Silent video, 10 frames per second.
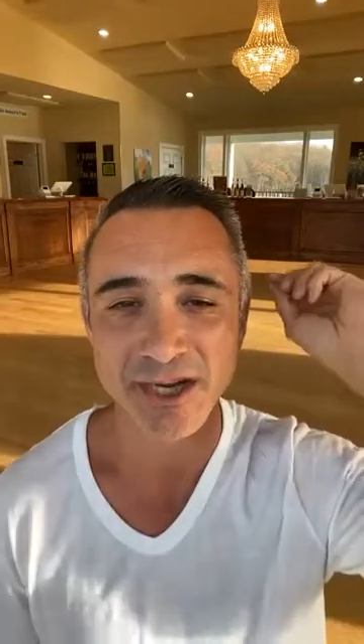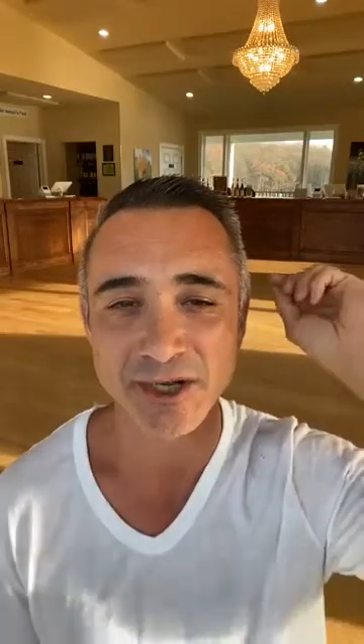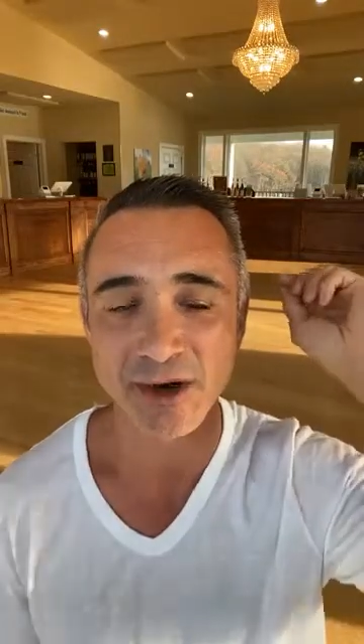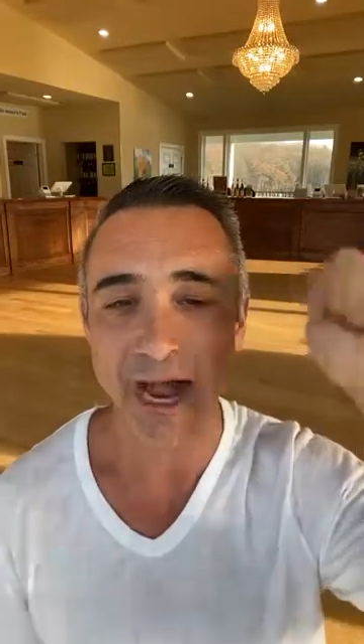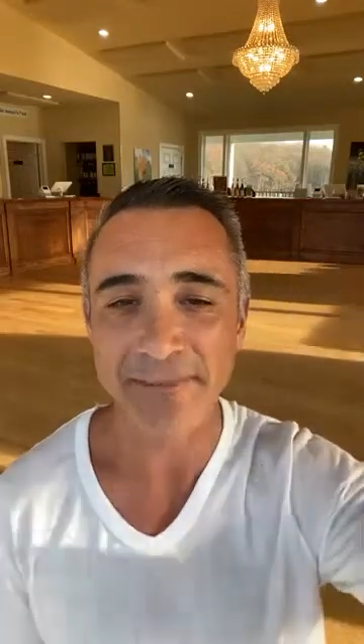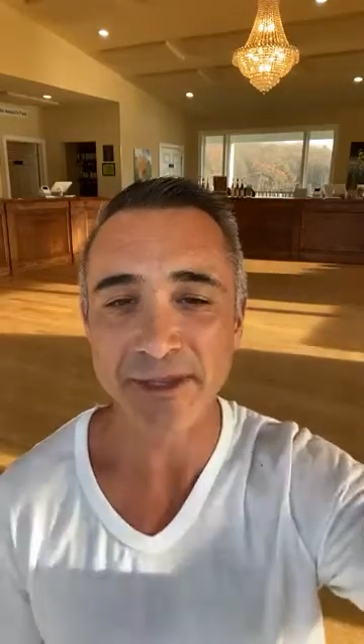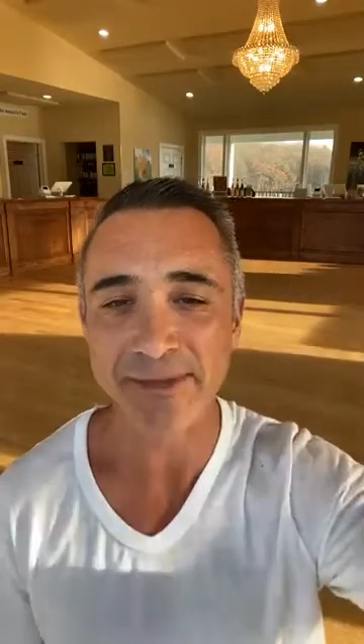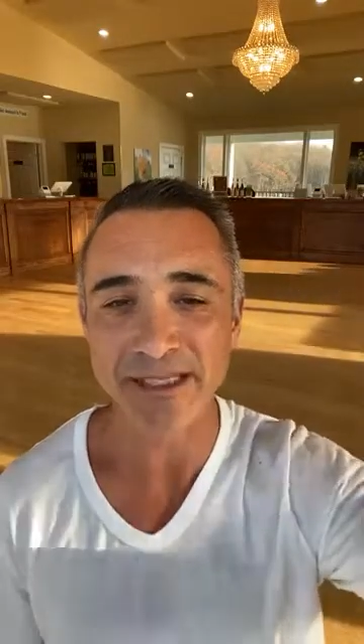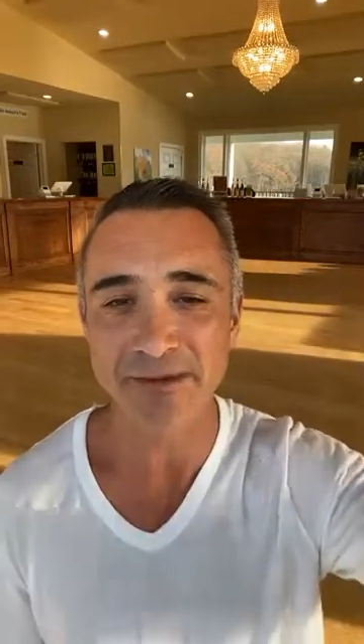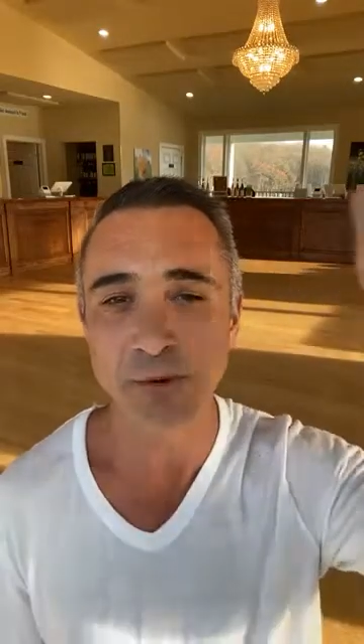your
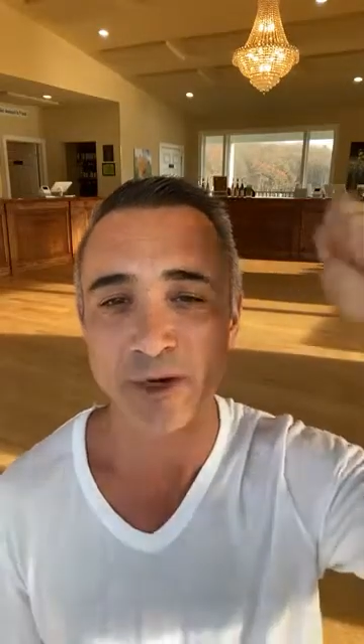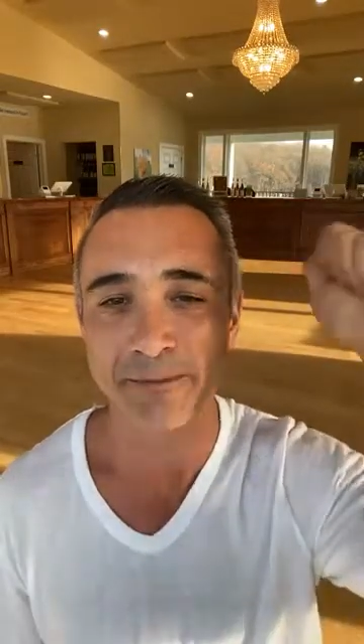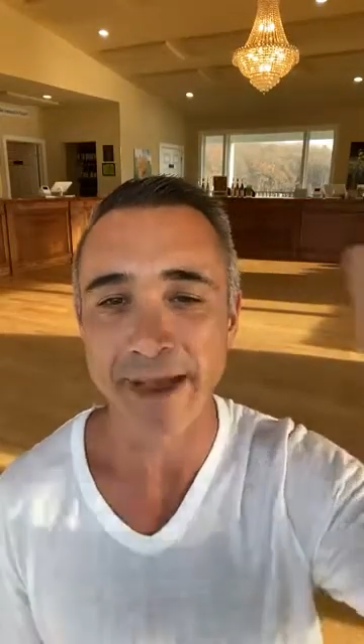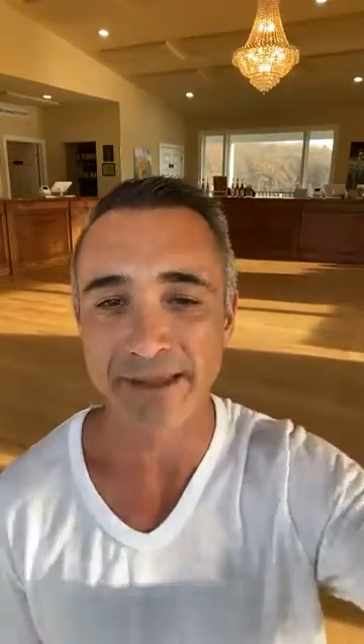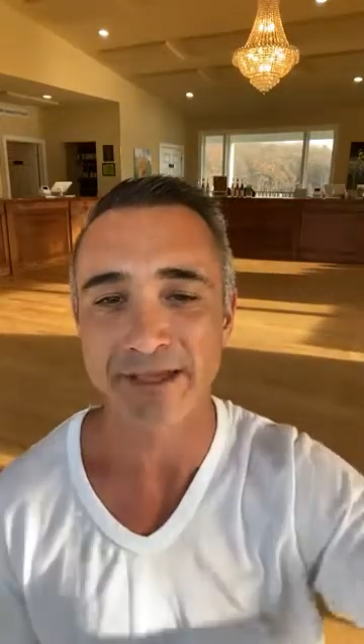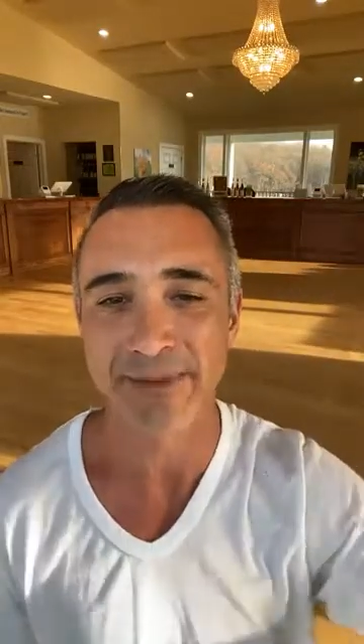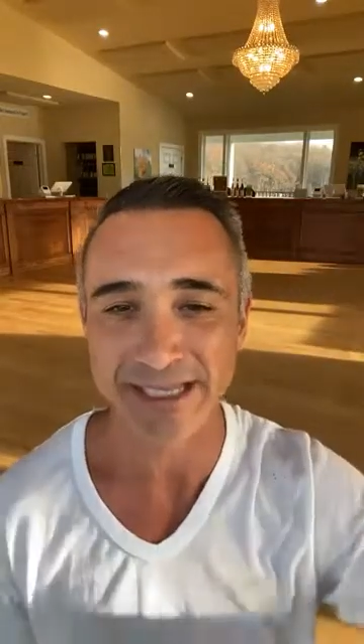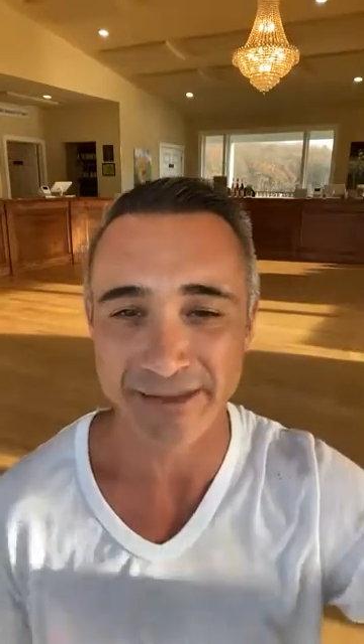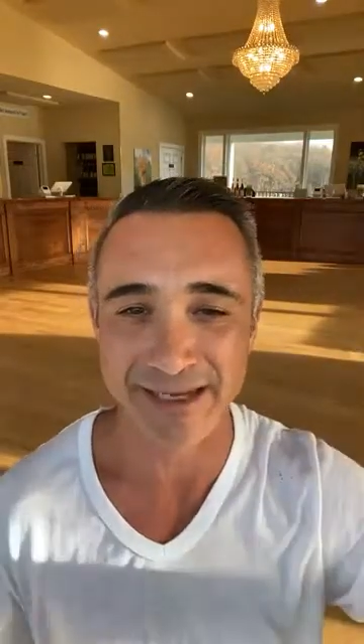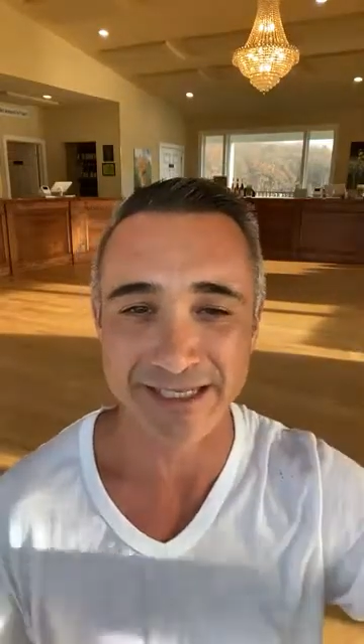optimism or your
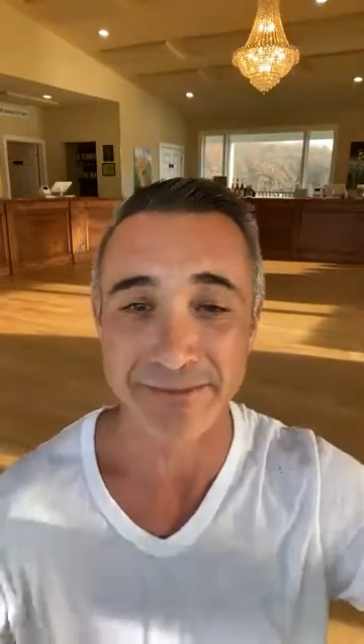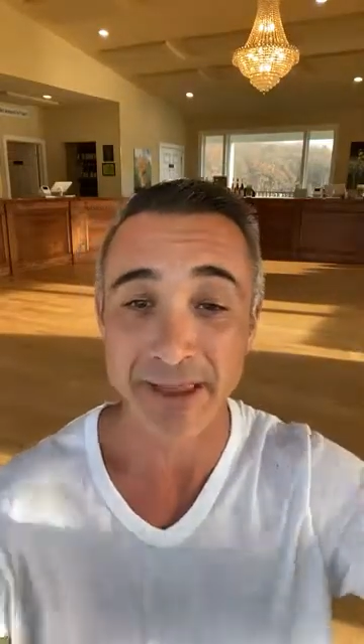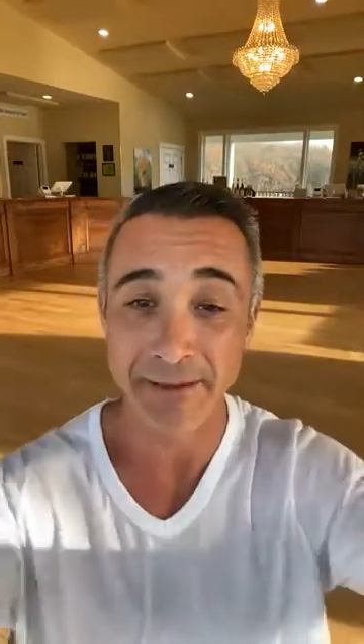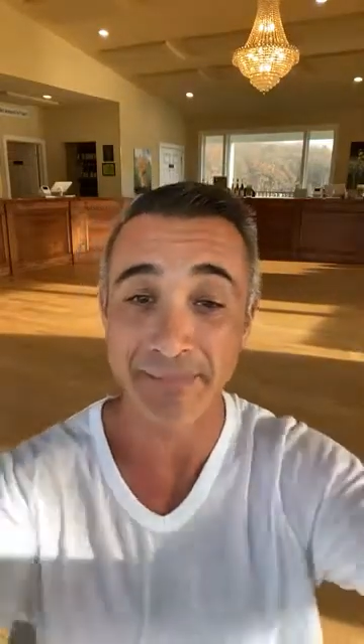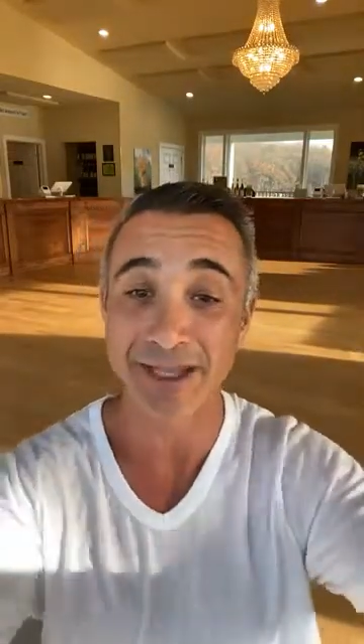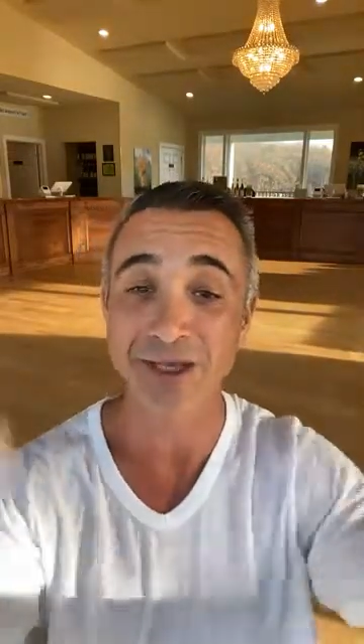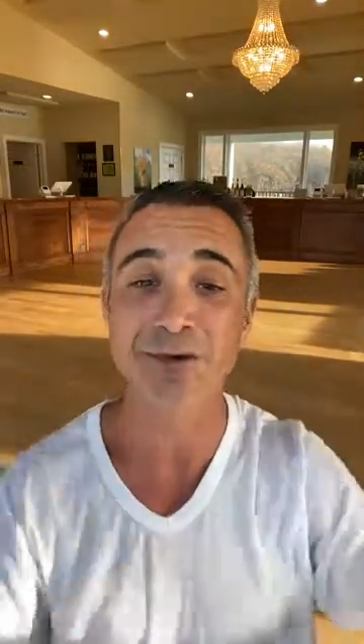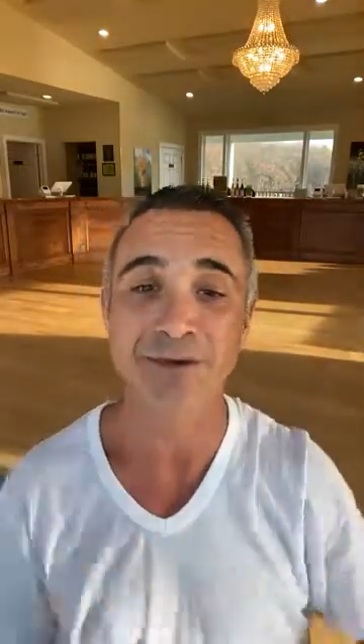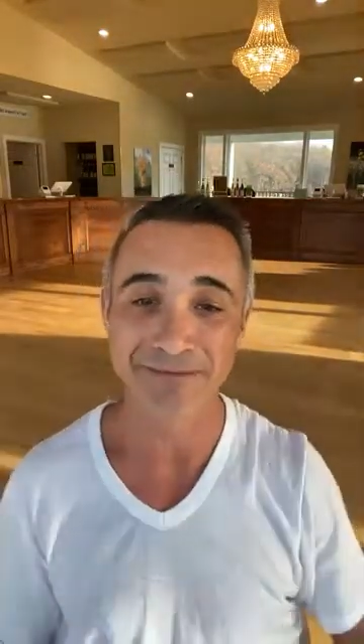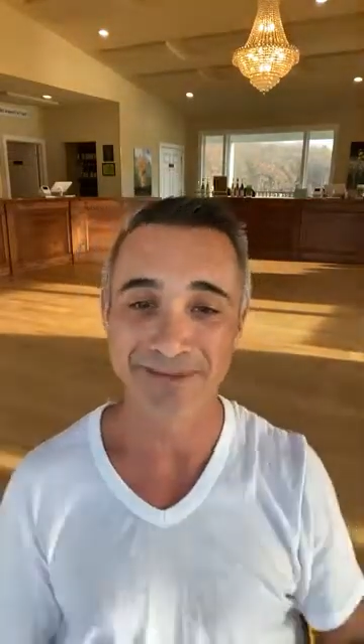pessimism but you.